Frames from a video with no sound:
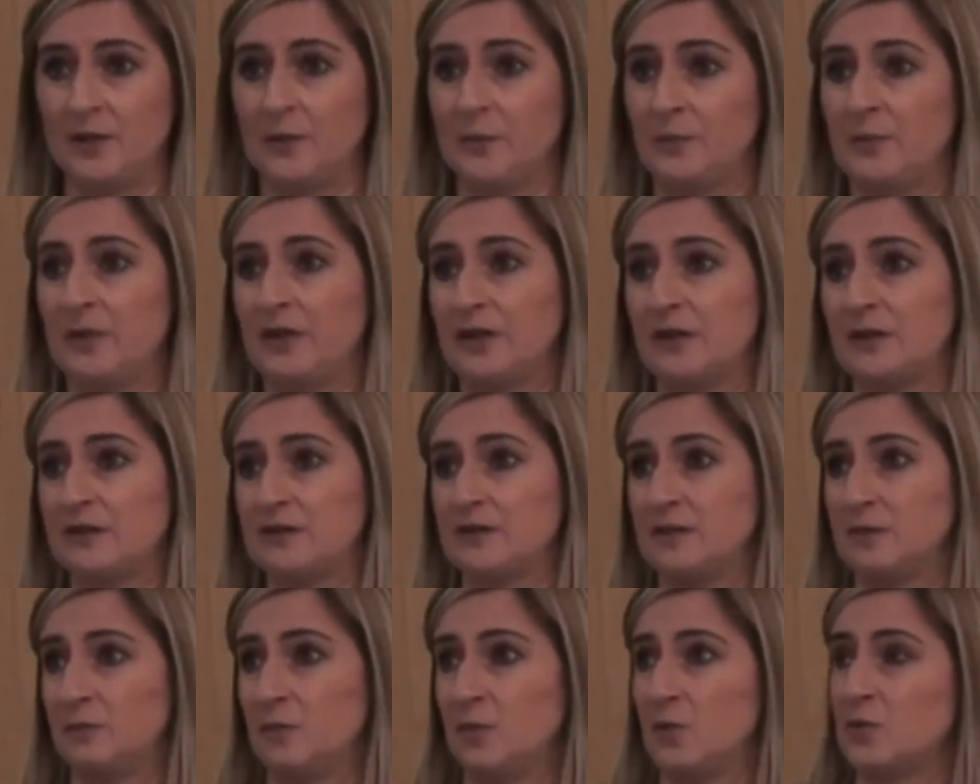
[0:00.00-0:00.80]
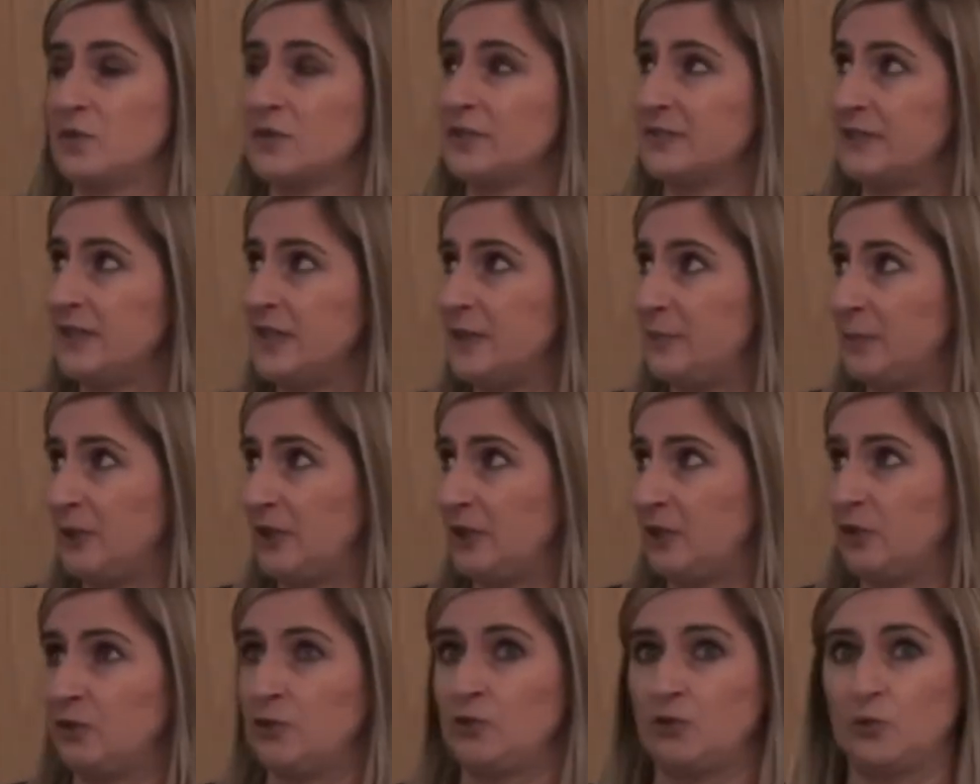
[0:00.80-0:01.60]
Because the more
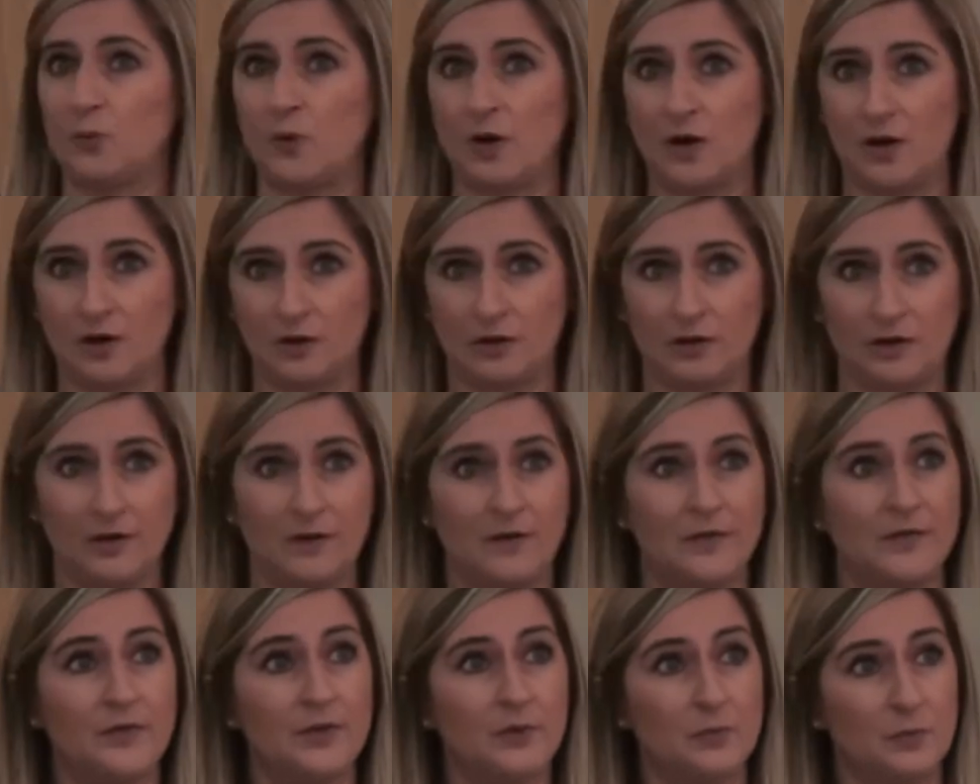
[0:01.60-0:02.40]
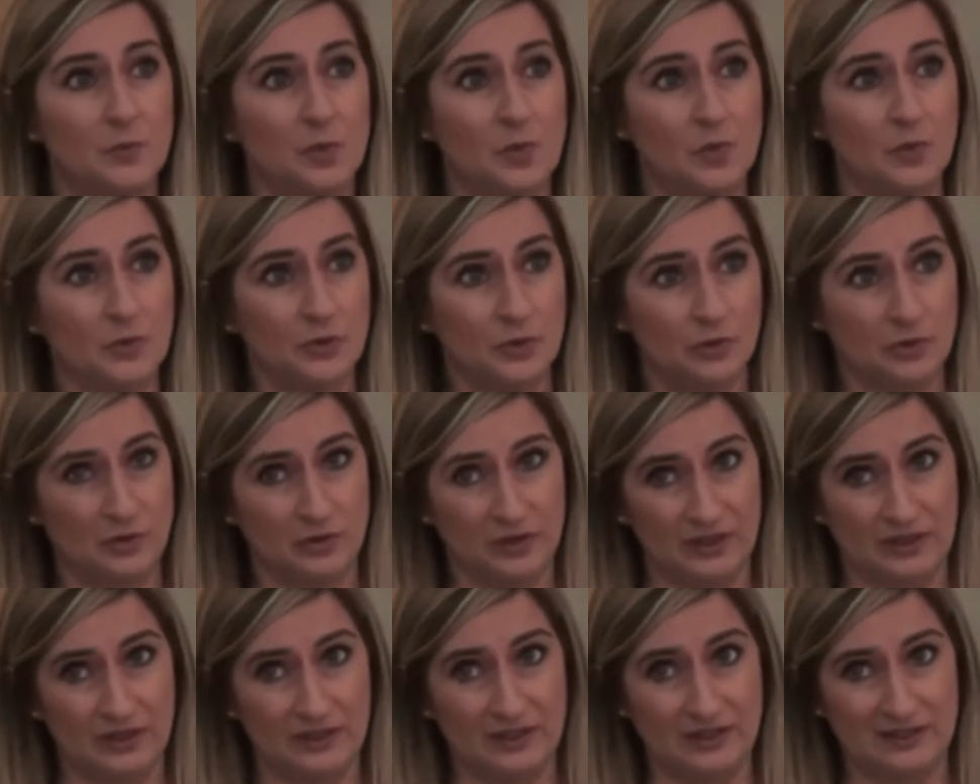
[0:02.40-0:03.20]
sleepier you are, the more you're going
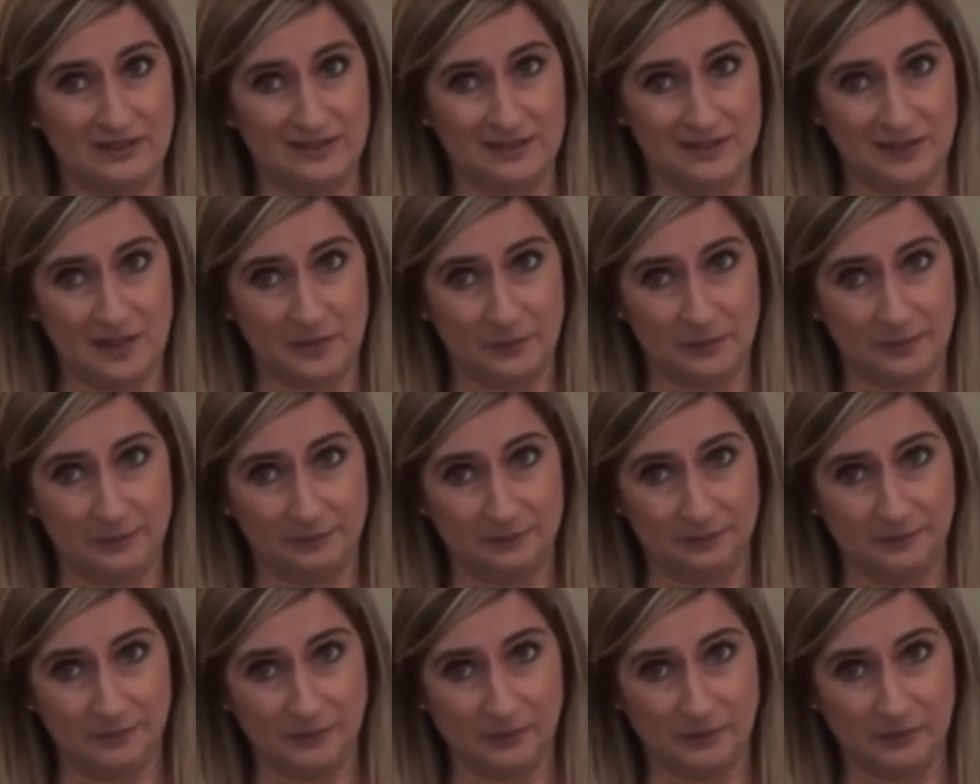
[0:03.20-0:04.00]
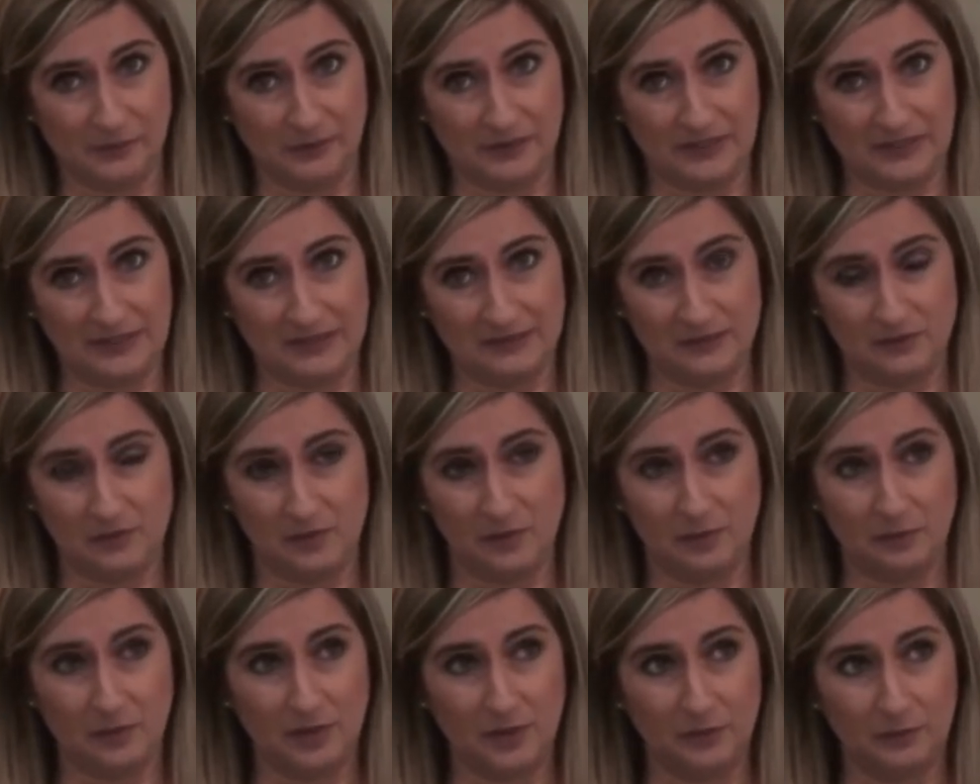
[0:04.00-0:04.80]
to need sleep. Okay, so you're
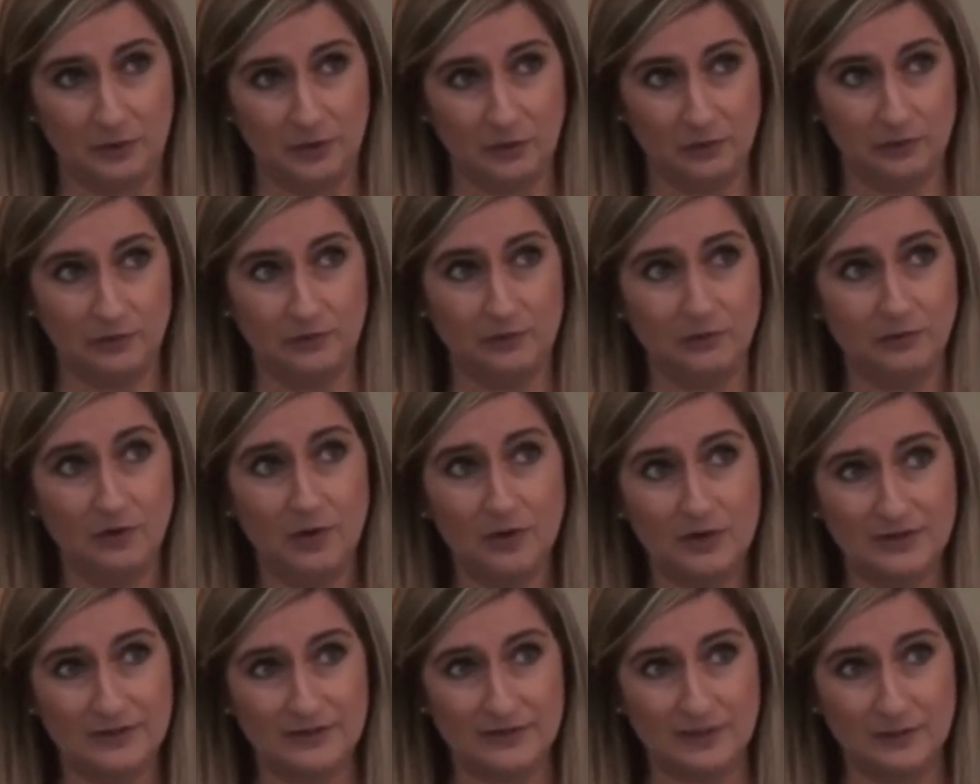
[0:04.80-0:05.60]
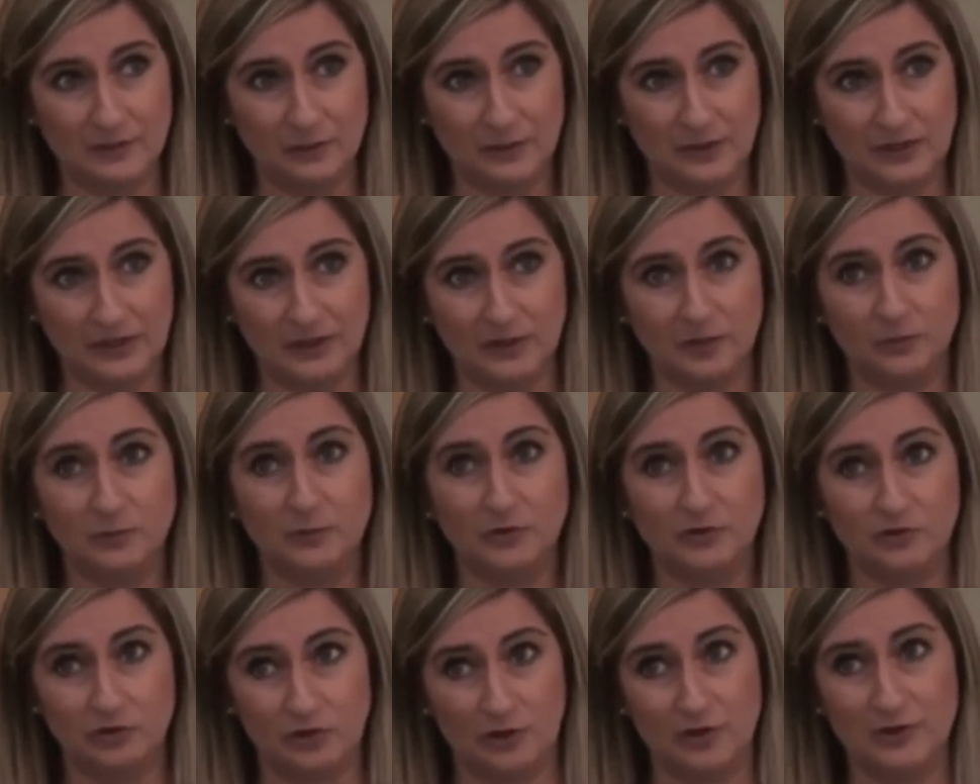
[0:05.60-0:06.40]
probably going to fall asleep quicker,
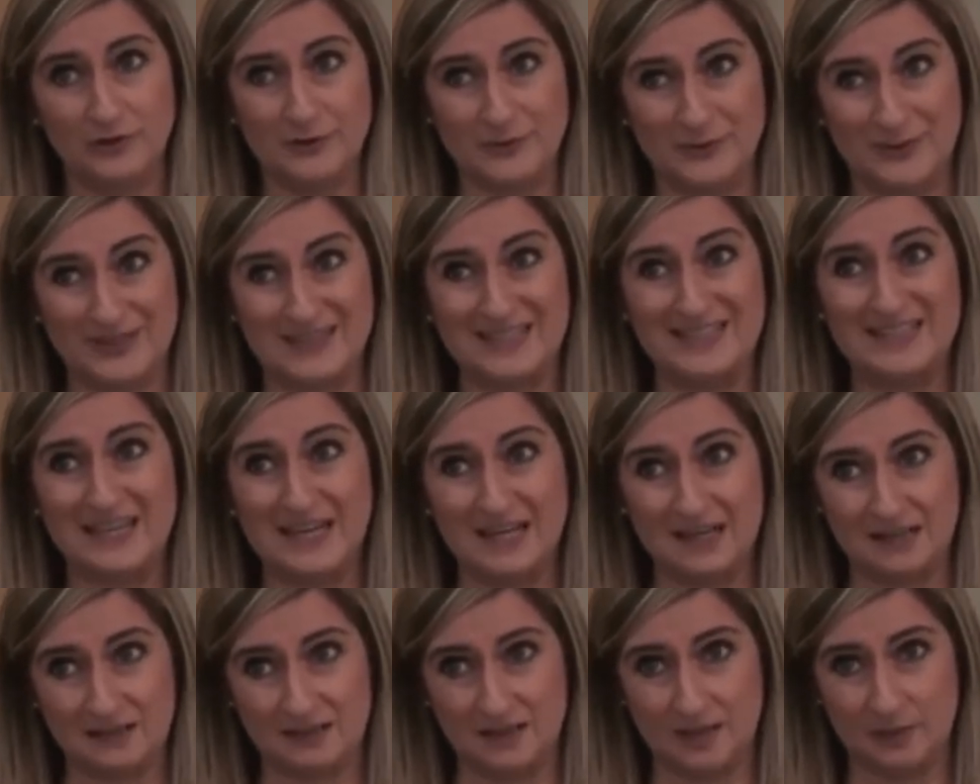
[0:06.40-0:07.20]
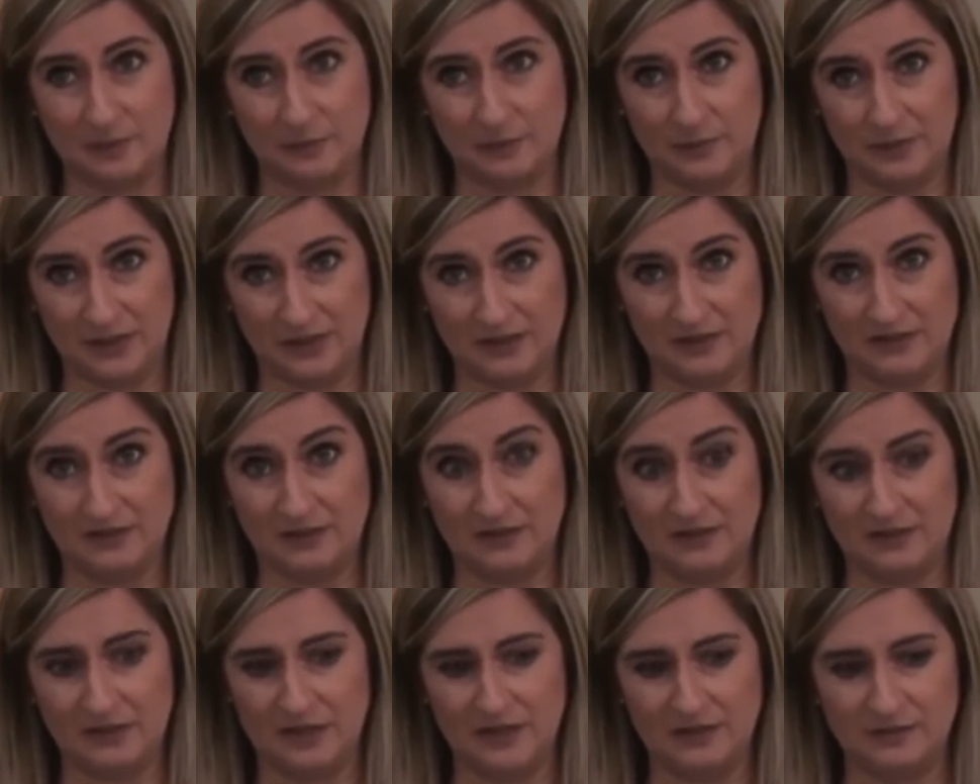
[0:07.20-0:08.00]
but you'll also stay asleep because the
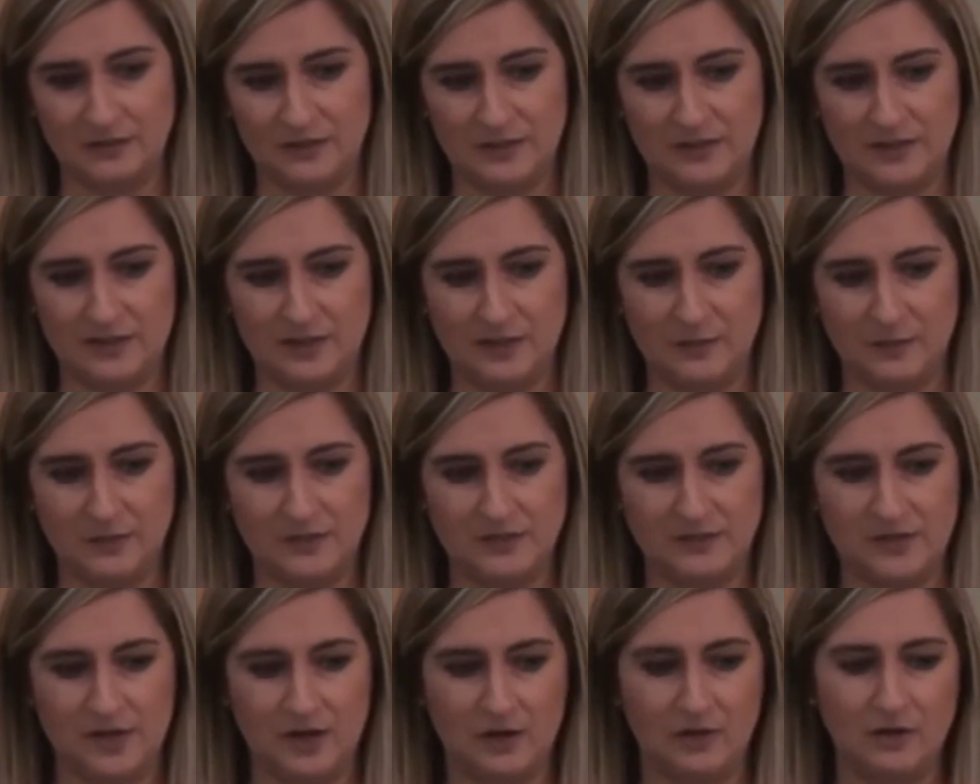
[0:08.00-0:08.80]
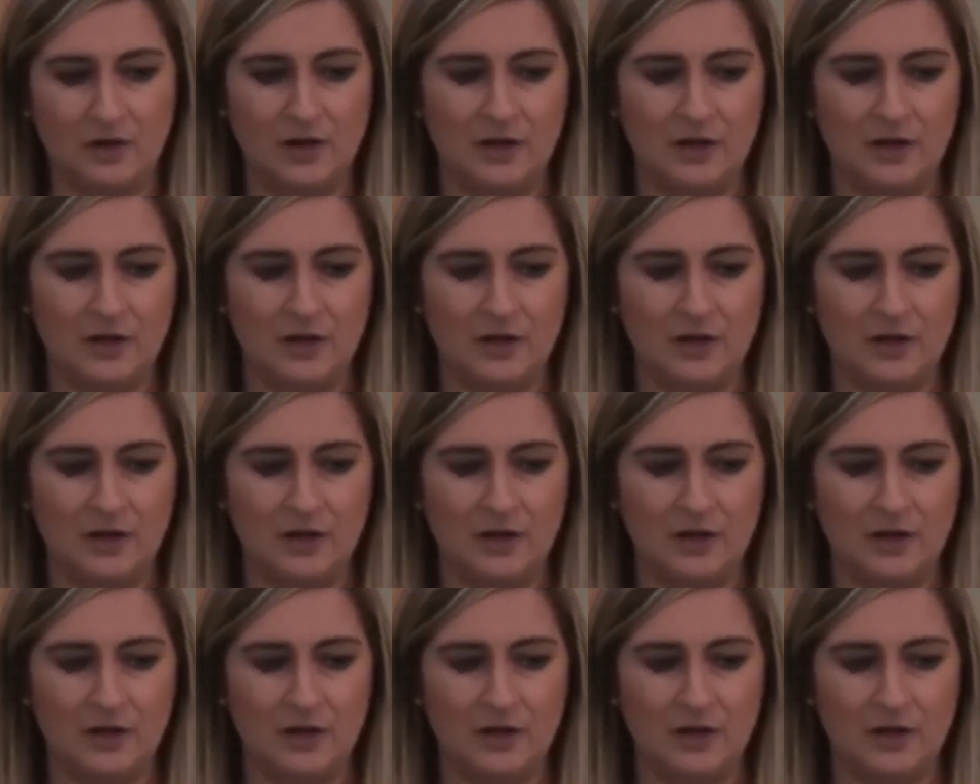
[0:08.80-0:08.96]
need for sleep is there.